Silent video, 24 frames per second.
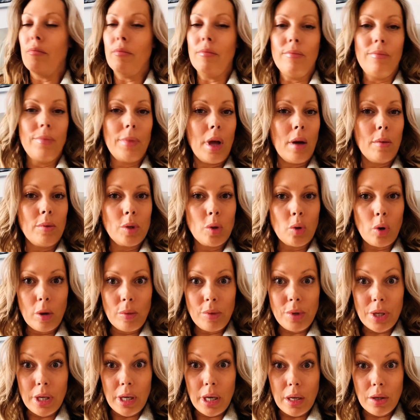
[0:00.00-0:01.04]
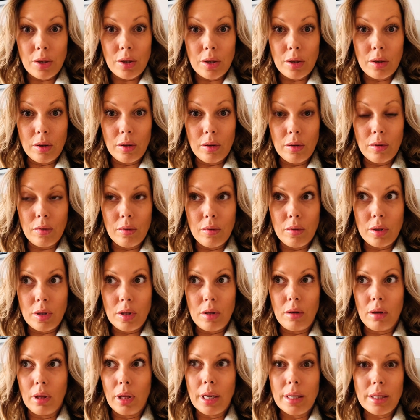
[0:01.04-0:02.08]
absorption issues,
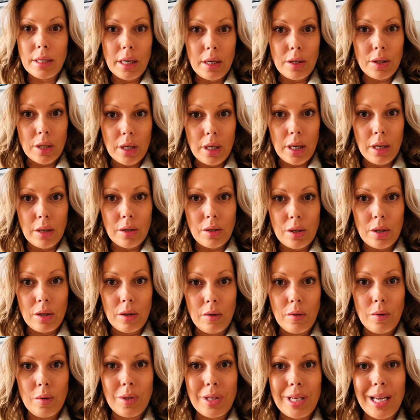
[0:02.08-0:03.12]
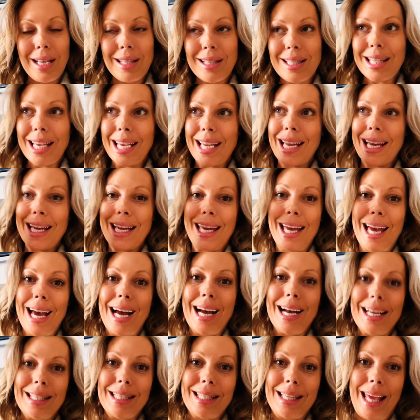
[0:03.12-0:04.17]
utilization issues. It's like a
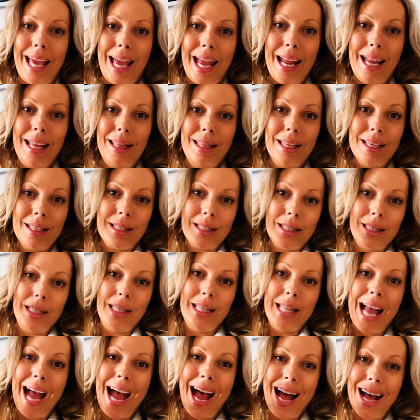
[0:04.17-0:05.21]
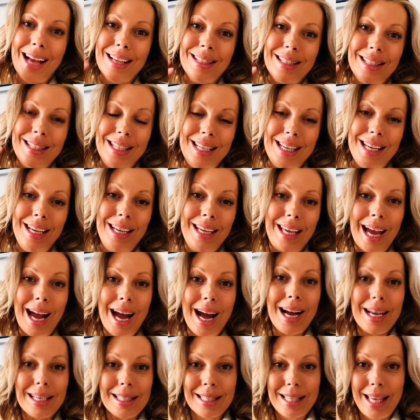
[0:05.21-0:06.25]
cascade, this nasty
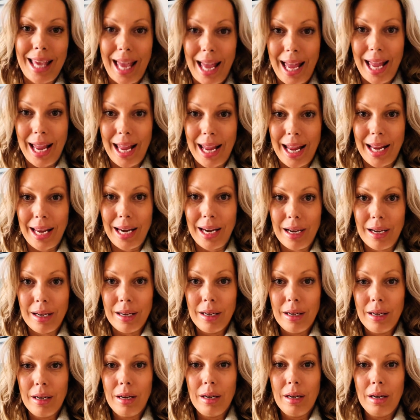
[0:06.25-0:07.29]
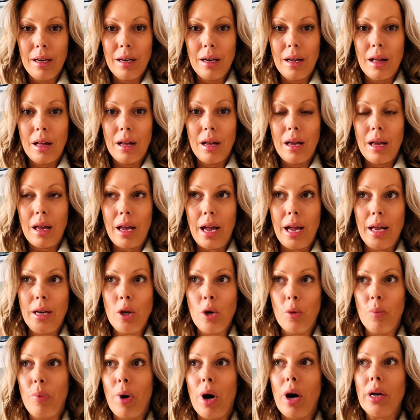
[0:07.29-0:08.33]
cascade, and your
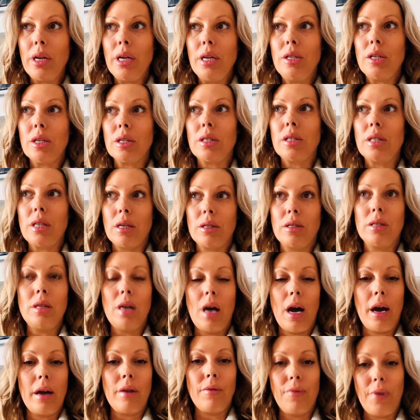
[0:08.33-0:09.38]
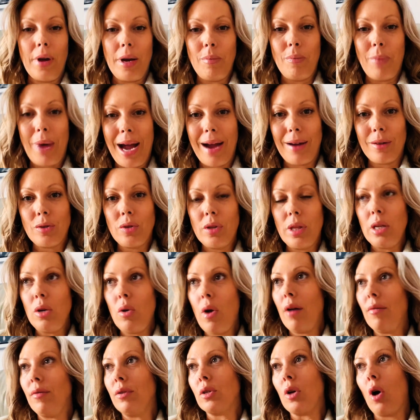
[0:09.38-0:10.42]
body just doesn't know how to fight back. So then you
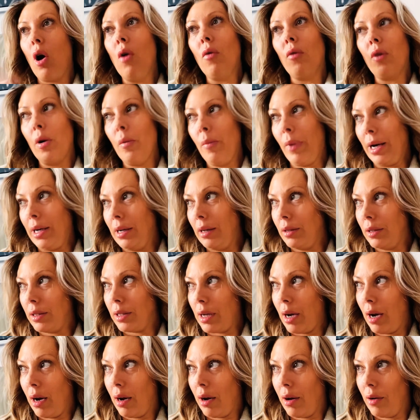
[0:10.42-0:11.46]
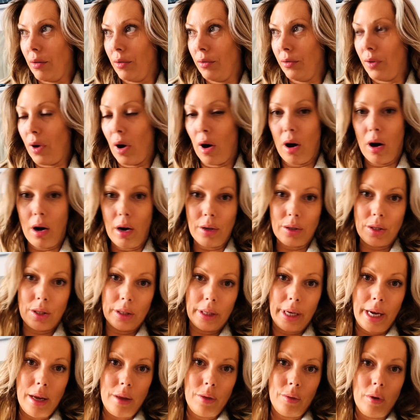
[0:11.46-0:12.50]
have this overabundance of
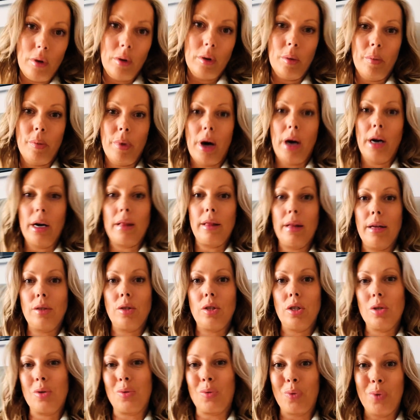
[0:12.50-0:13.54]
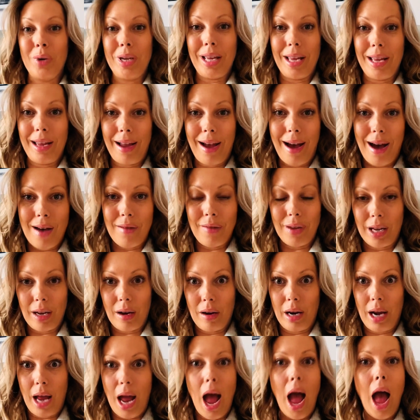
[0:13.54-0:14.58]
oxalate throughout the body that's just wreaking havoc
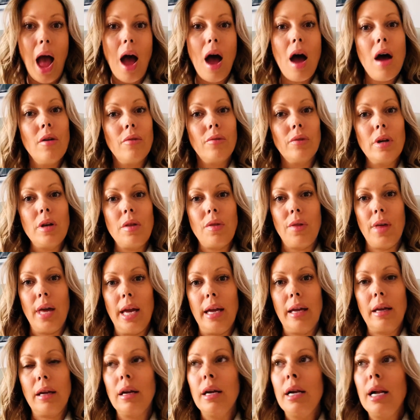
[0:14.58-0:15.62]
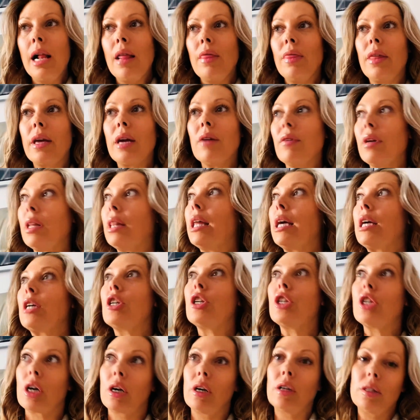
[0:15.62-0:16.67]
on everything. Think of it like
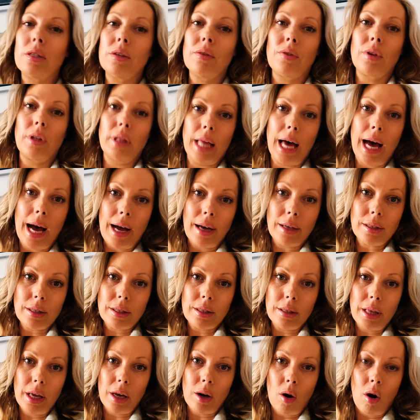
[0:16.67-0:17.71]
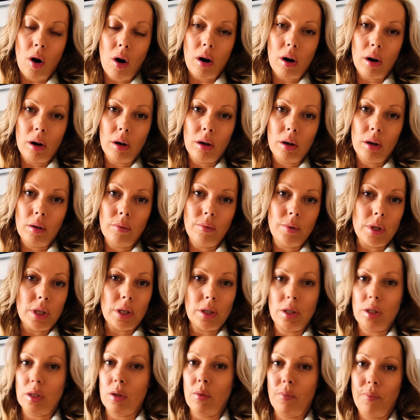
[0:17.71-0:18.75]
shards of glass that are
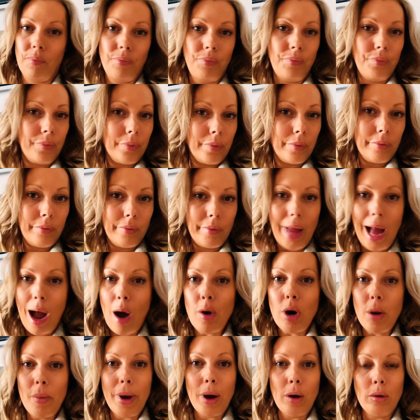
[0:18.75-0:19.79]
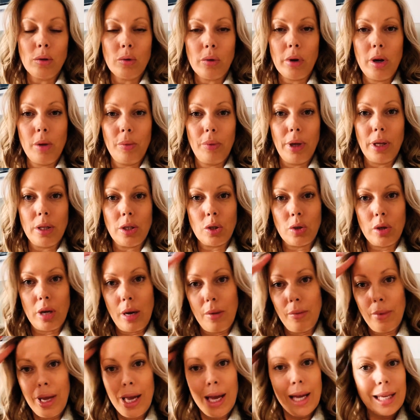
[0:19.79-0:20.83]
just out and about throughout your
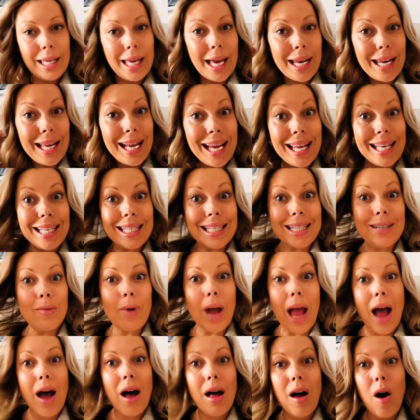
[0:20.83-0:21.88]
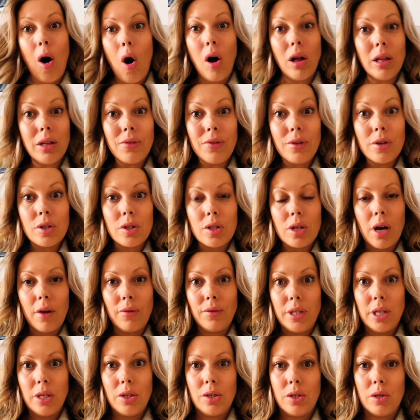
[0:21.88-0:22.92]
bloodstream, getting into all of your soft
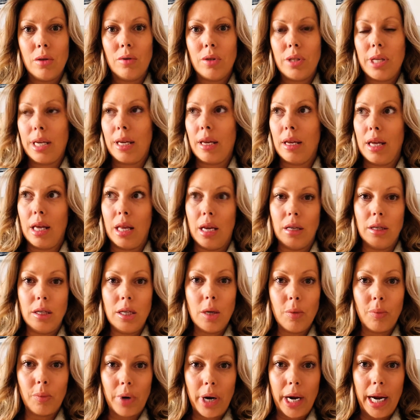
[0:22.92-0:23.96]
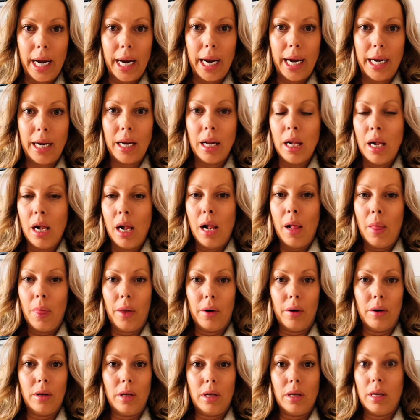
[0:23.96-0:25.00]
tissues. They can get into your brain,
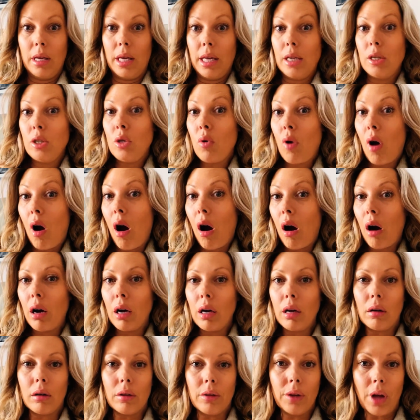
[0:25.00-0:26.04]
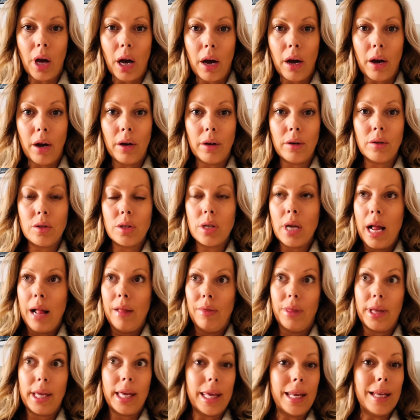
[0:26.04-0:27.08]
you can get into your heart, your lungs,
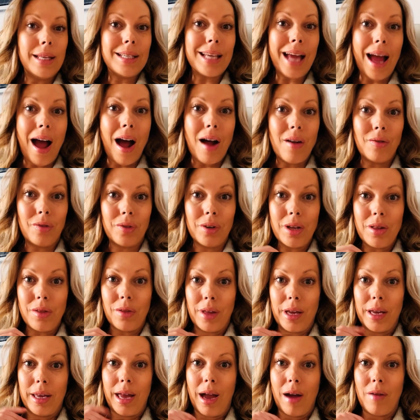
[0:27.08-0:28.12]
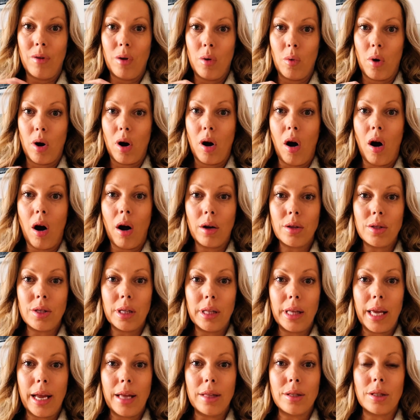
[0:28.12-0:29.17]
they get into everything, everywhere.
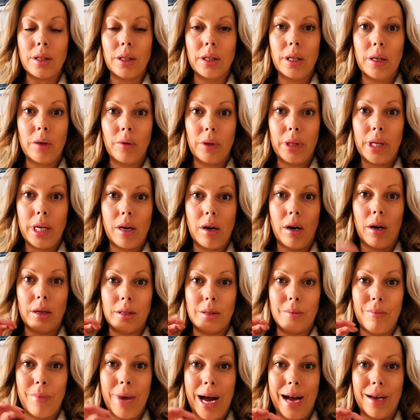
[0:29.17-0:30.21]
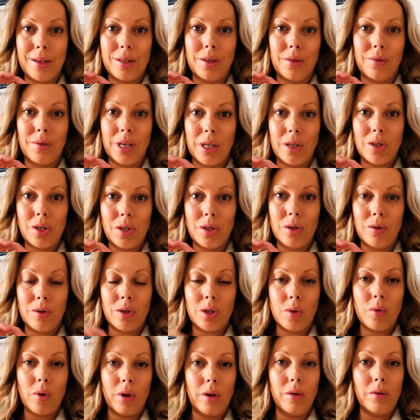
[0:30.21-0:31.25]
Oxalates literally cause massive issues
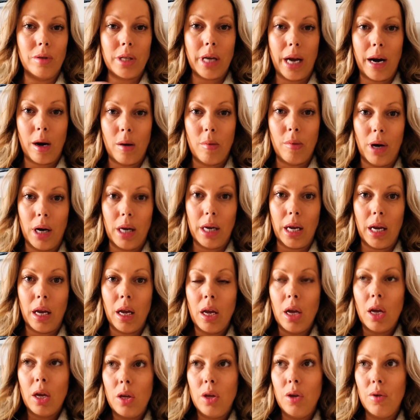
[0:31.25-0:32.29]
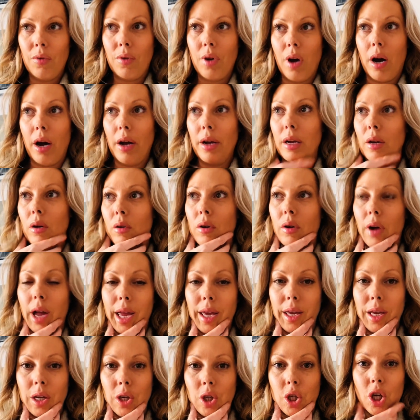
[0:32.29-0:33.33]
throughout your entire body. You've got, your
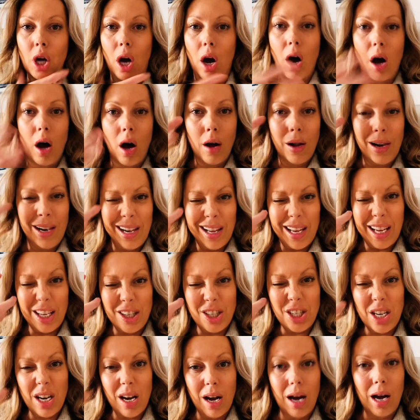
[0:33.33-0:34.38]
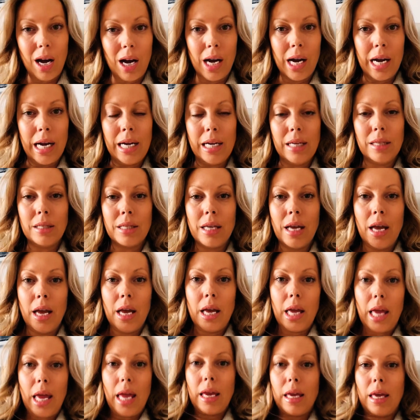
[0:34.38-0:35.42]
achy jaw, itchy eyes,
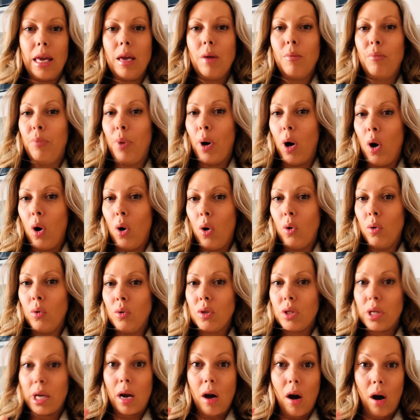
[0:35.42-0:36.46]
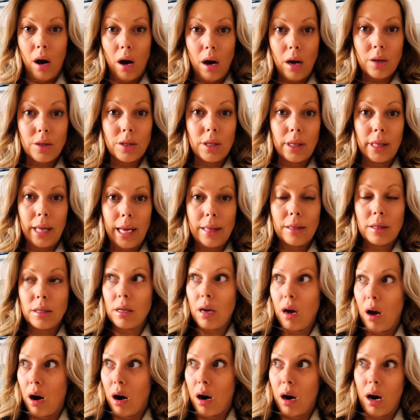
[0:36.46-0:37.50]
aching bones. Like, oxalates
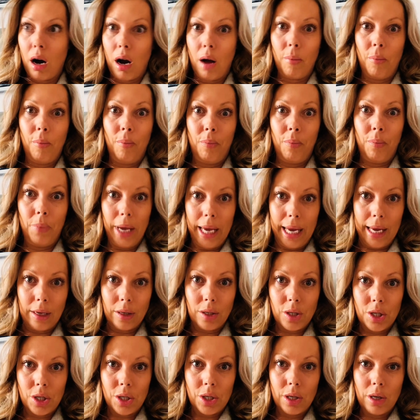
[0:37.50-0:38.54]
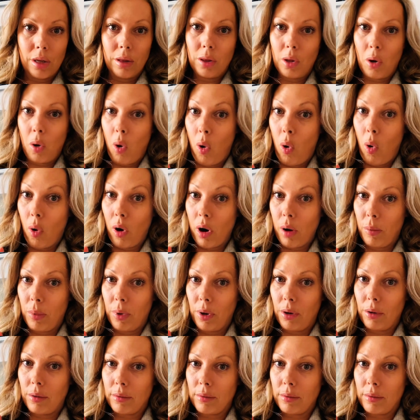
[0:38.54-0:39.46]
are a bitch. They're horrible.